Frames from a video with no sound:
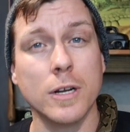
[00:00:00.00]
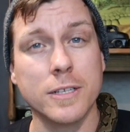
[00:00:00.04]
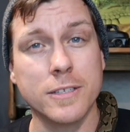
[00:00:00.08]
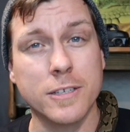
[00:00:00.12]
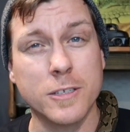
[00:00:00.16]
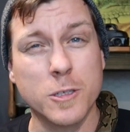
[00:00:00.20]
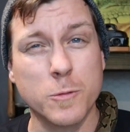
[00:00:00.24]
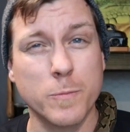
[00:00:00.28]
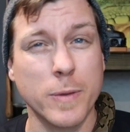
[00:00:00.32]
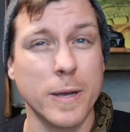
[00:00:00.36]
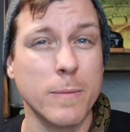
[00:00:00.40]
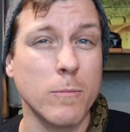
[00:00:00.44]
want
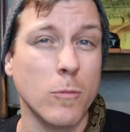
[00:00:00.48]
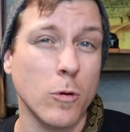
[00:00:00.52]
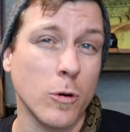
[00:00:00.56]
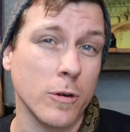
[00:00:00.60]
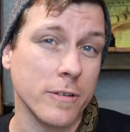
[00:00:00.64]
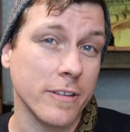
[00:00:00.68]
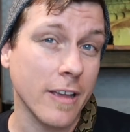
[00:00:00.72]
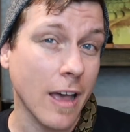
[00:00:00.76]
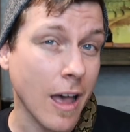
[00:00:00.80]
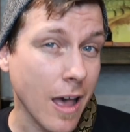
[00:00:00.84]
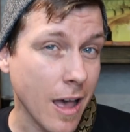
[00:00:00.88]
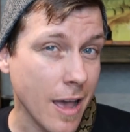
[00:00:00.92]
to spend
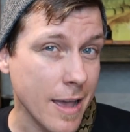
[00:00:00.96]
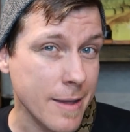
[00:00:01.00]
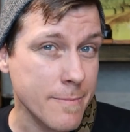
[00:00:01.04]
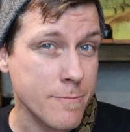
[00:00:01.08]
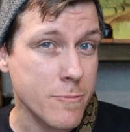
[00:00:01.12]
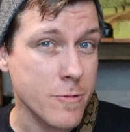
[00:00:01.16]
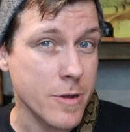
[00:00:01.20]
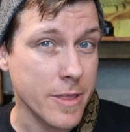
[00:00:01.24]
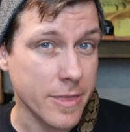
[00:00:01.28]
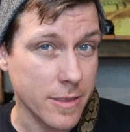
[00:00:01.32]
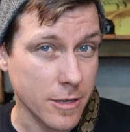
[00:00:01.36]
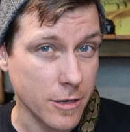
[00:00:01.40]
more
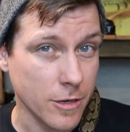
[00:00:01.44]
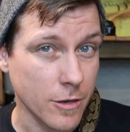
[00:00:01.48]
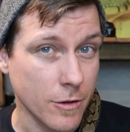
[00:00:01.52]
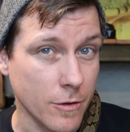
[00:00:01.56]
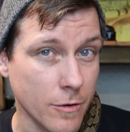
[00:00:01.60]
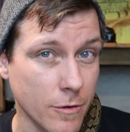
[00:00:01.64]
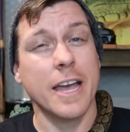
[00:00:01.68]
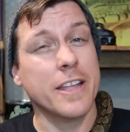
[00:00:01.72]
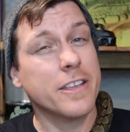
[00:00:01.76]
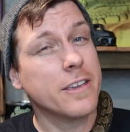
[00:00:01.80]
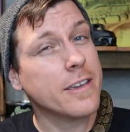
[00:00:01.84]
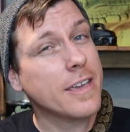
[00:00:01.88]
time with
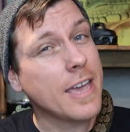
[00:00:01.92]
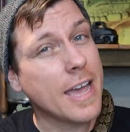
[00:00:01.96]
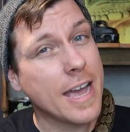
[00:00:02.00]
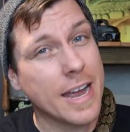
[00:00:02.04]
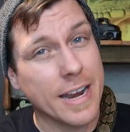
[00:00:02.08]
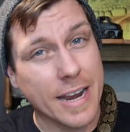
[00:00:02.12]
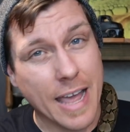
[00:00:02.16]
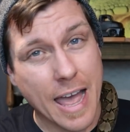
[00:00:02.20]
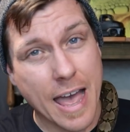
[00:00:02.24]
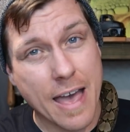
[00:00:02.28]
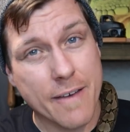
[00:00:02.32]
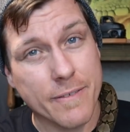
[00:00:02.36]
you. And you
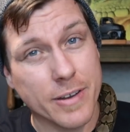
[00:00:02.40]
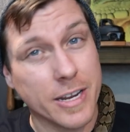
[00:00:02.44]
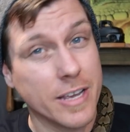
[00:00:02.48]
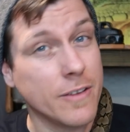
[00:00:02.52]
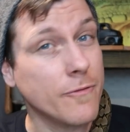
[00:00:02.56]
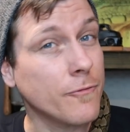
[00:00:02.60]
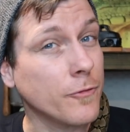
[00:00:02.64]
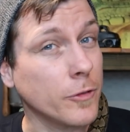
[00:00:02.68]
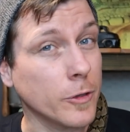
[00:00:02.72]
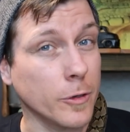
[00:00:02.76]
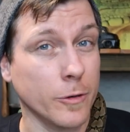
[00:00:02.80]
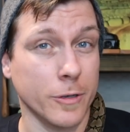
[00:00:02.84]
can't have an
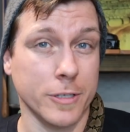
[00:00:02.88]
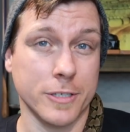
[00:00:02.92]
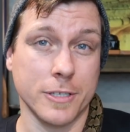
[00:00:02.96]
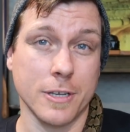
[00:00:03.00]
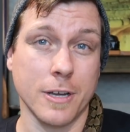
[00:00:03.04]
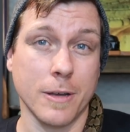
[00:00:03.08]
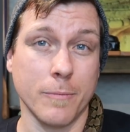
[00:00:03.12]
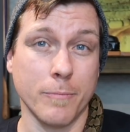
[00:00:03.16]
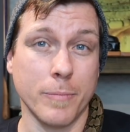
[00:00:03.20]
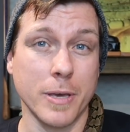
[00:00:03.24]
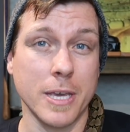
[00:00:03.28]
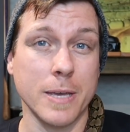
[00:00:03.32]

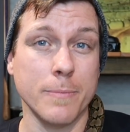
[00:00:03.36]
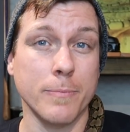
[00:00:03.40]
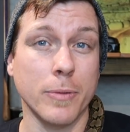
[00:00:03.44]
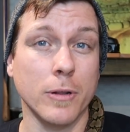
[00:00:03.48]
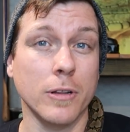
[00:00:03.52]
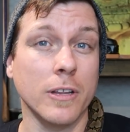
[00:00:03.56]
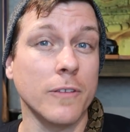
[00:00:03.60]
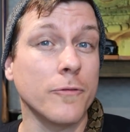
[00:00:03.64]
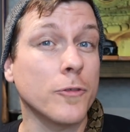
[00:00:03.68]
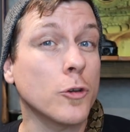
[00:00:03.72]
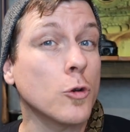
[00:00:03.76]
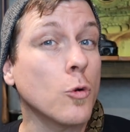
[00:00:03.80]
influence on
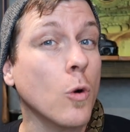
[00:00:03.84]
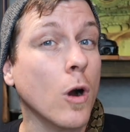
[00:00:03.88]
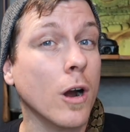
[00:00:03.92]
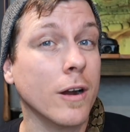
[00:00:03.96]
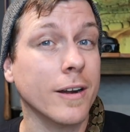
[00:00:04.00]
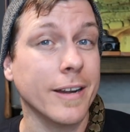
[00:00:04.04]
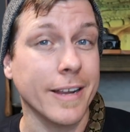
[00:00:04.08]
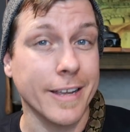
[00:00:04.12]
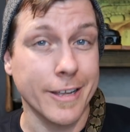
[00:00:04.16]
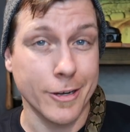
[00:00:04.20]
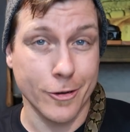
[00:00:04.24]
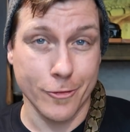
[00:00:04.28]
people if you
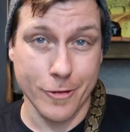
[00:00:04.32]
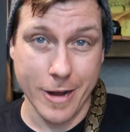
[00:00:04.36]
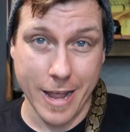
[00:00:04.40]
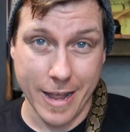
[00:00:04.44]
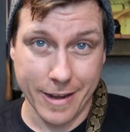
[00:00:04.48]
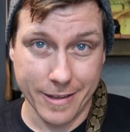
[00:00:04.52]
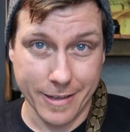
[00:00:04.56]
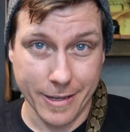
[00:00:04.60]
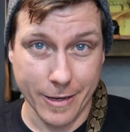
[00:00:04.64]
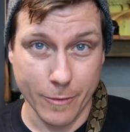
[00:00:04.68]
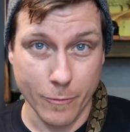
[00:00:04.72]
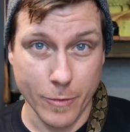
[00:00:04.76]
aren't
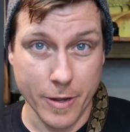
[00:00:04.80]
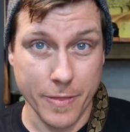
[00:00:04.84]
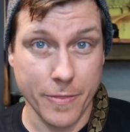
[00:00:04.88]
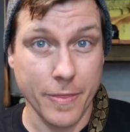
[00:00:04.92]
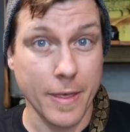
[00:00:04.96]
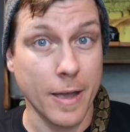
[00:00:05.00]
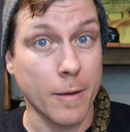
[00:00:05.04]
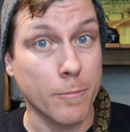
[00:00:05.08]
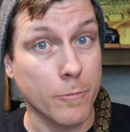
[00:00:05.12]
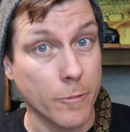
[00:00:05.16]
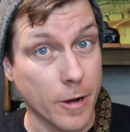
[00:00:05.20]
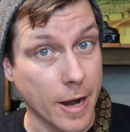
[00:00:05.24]
interacting
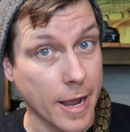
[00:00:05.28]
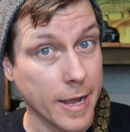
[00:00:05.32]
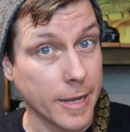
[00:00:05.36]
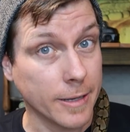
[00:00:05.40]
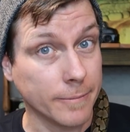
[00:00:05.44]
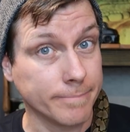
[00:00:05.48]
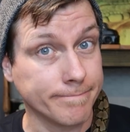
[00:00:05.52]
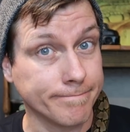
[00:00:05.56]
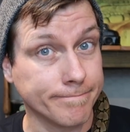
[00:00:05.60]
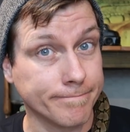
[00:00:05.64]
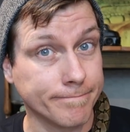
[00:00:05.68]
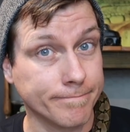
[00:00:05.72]
with them,
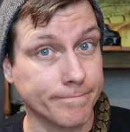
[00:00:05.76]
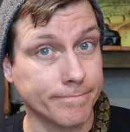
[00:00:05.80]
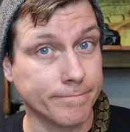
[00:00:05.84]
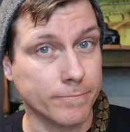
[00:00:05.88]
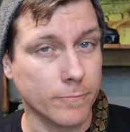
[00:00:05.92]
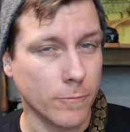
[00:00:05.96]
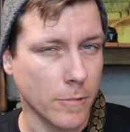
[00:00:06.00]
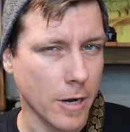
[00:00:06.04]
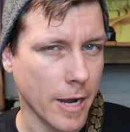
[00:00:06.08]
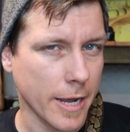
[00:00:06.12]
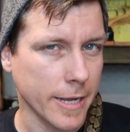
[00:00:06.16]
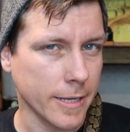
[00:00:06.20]
right?
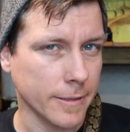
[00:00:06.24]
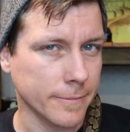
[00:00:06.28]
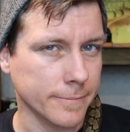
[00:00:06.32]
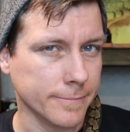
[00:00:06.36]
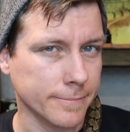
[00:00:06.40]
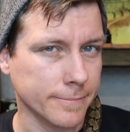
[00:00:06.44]
Right.